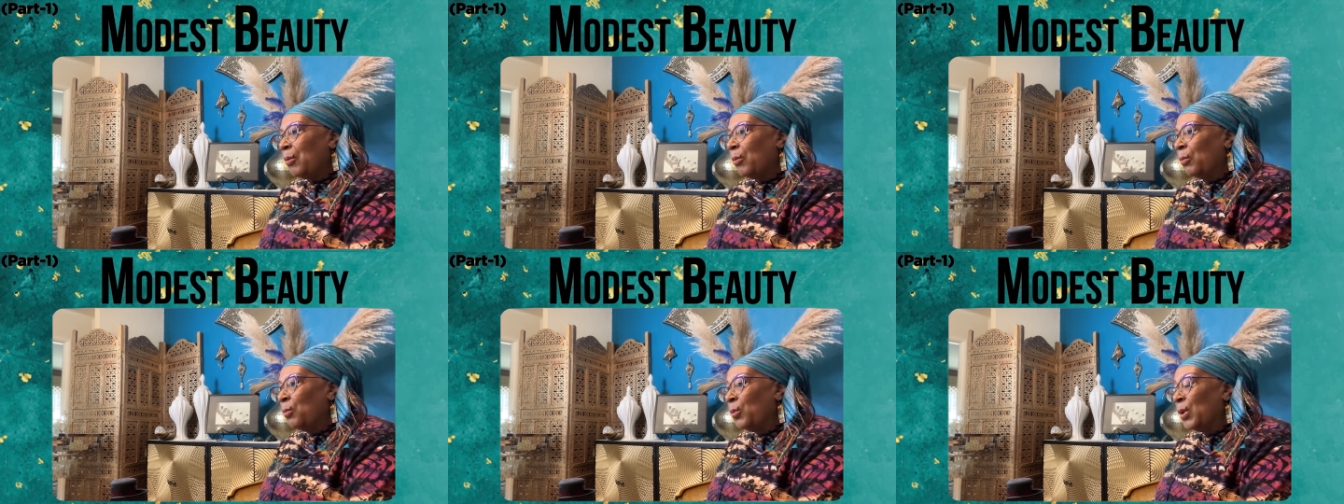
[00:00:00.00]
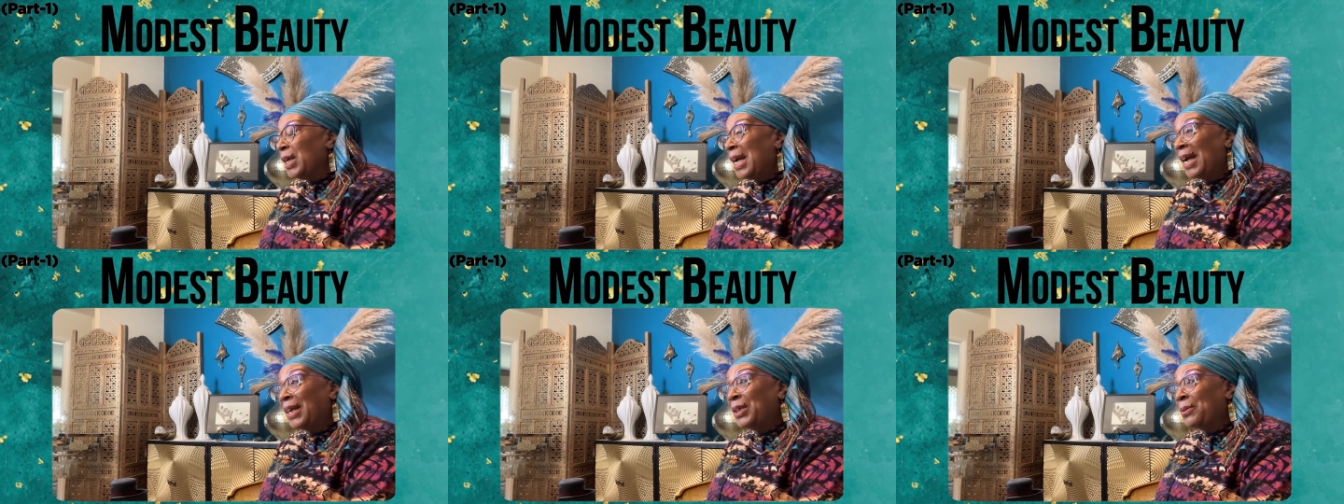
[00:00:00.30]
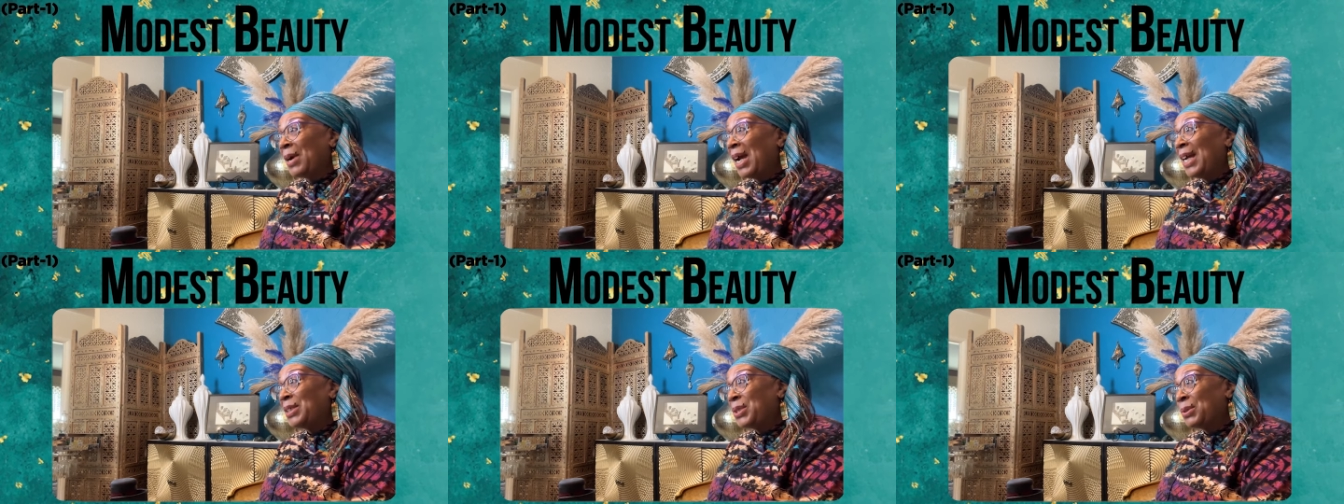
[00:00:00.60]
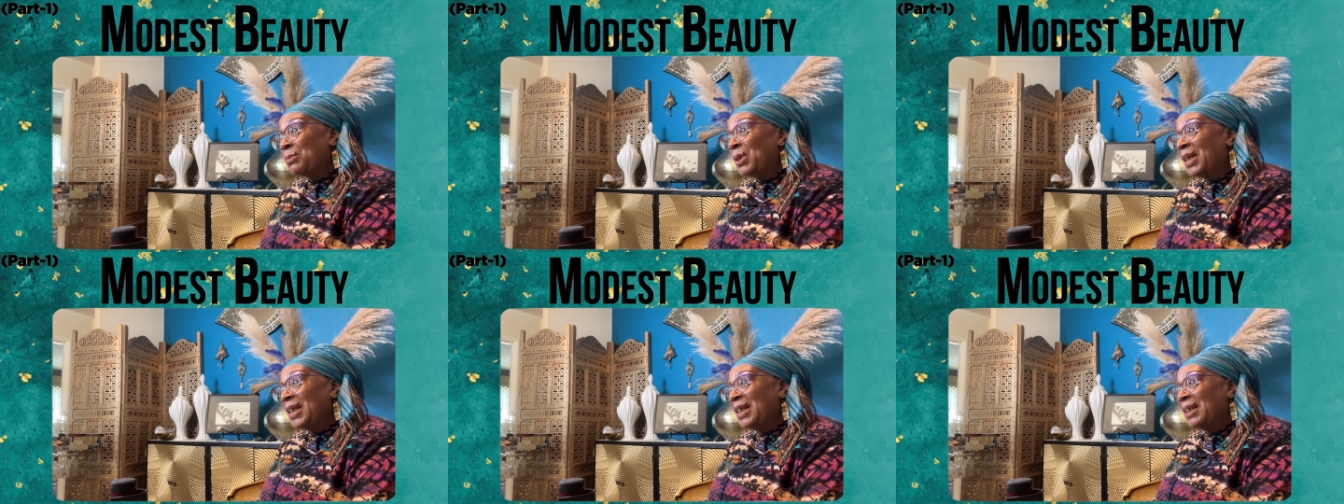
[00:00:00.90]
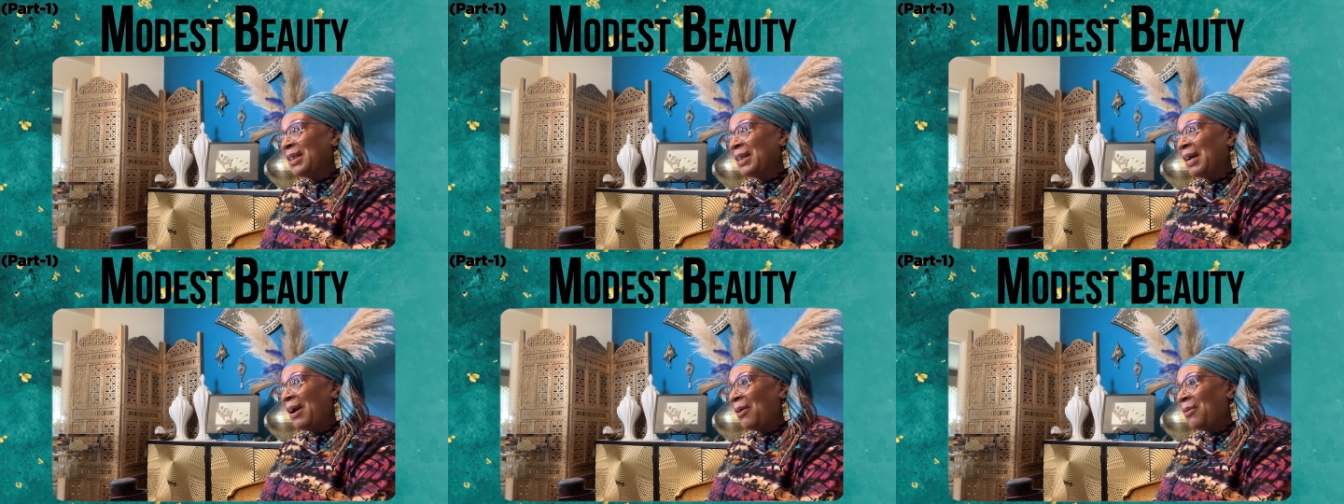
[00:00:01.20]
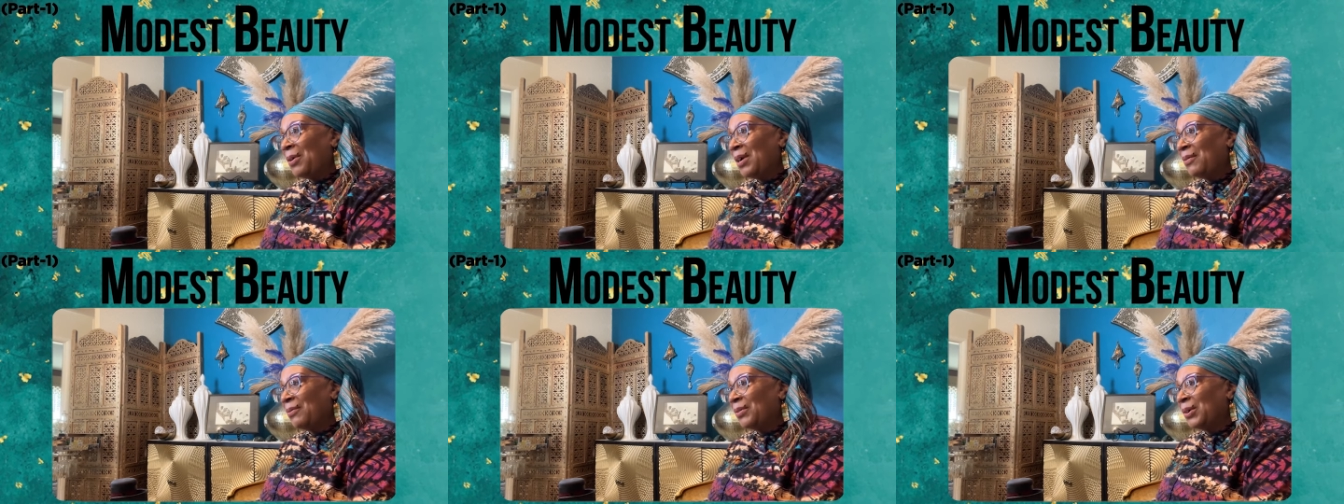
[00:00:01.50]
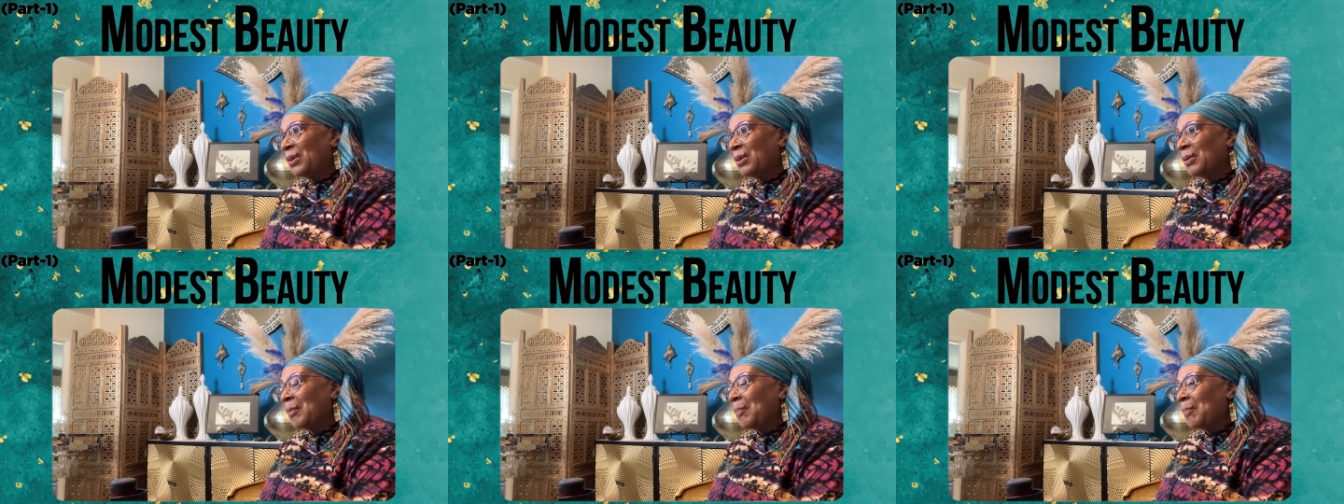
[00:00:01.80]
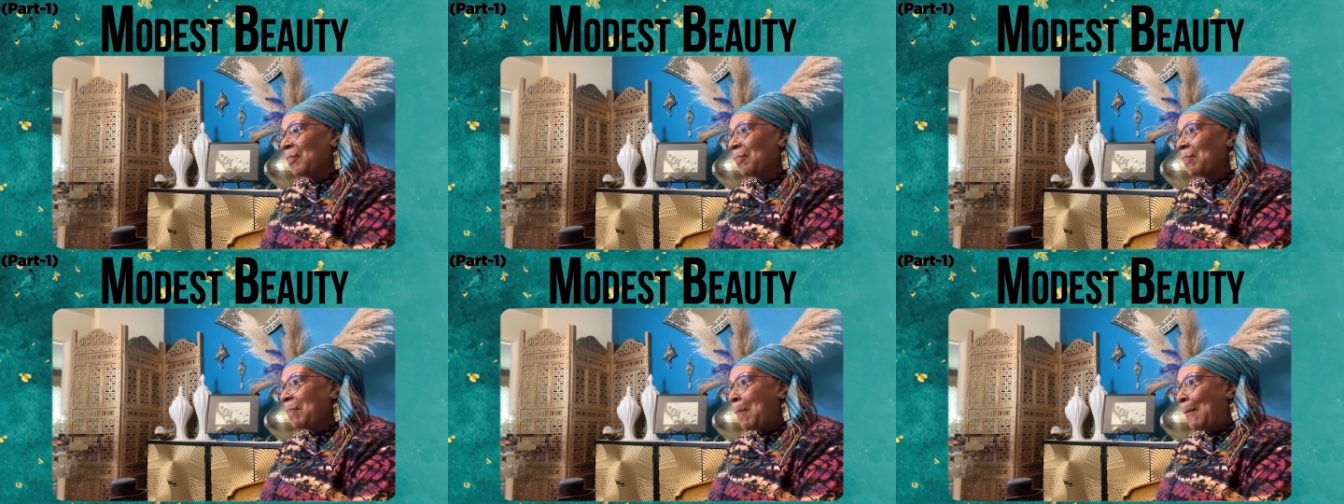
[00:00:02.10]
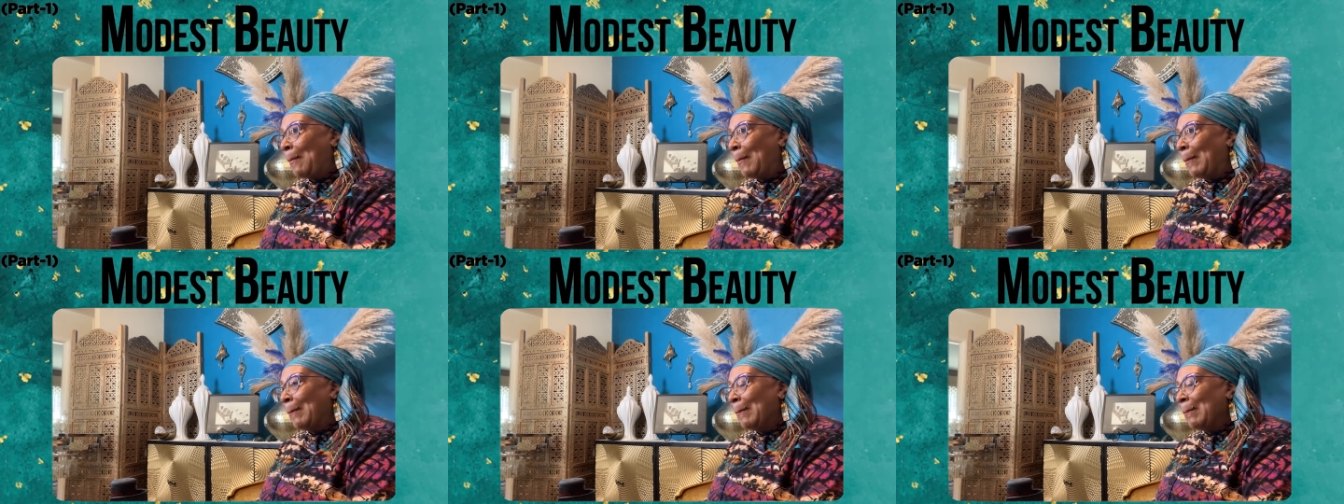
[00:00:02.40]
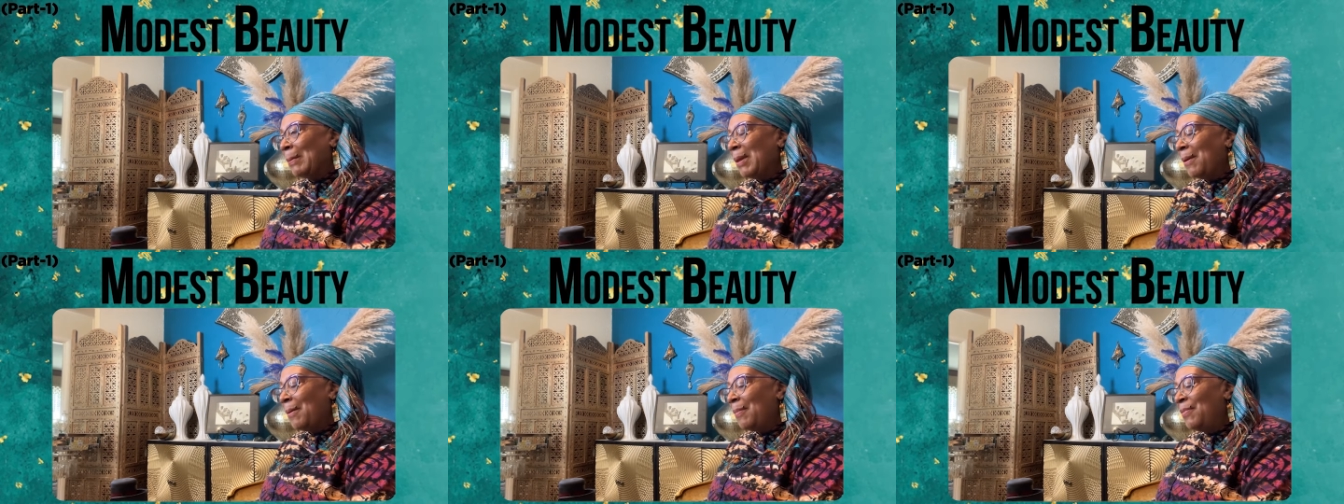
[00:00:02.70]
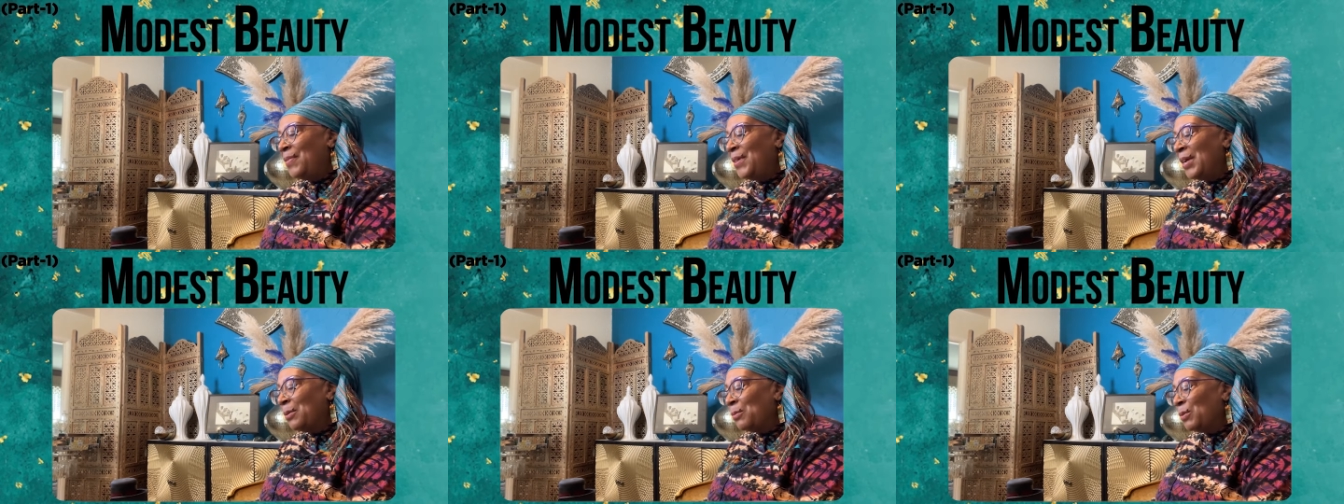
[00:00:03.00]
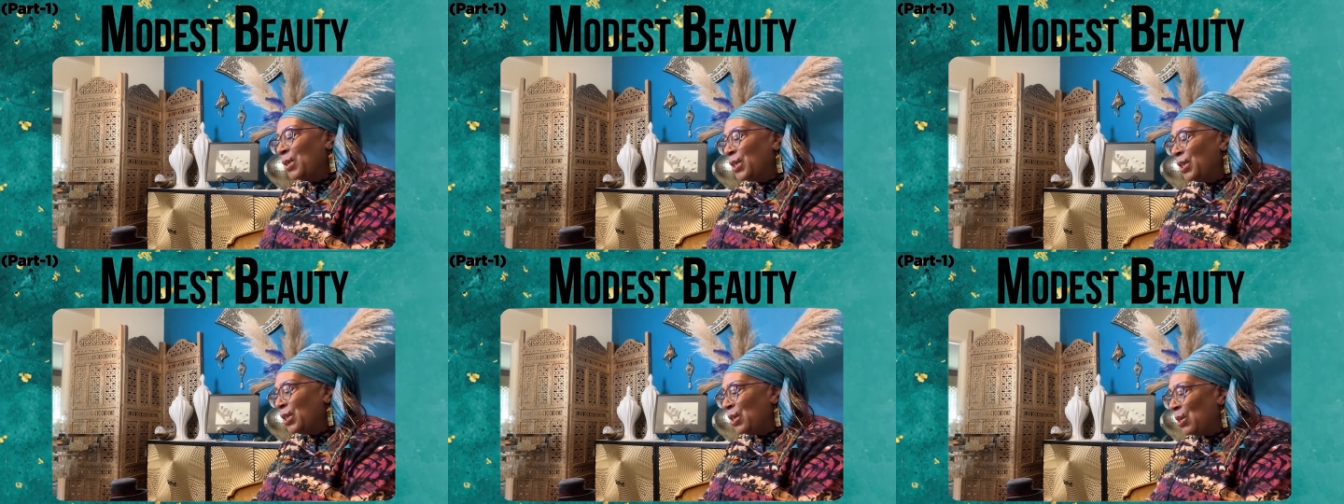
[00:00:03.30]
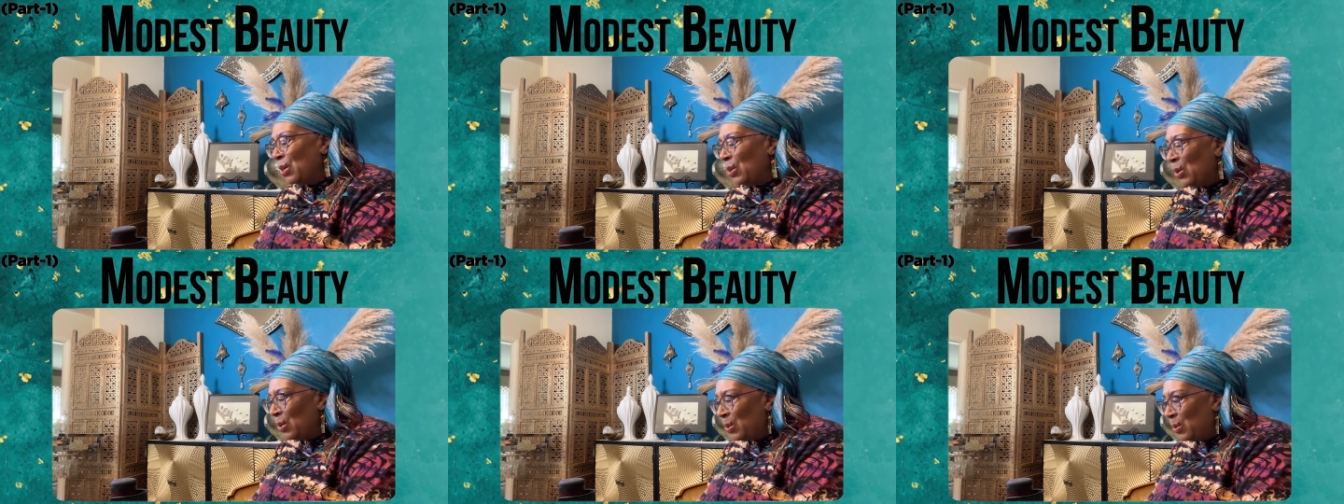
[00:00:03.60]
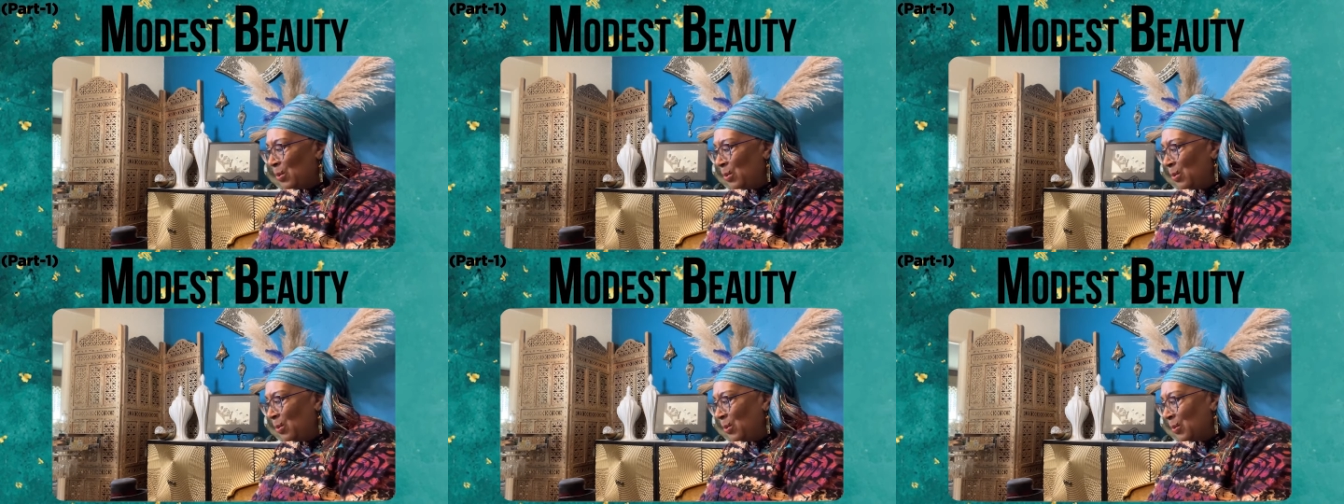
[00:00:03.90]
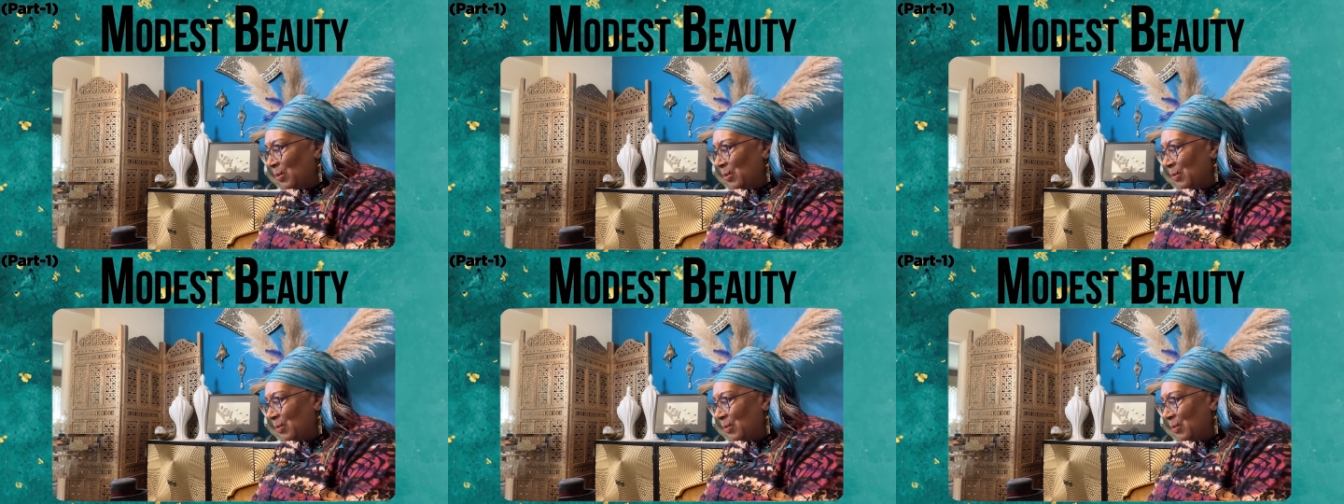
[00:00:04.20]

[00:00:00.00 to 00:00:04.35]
When I graduated, however, there were no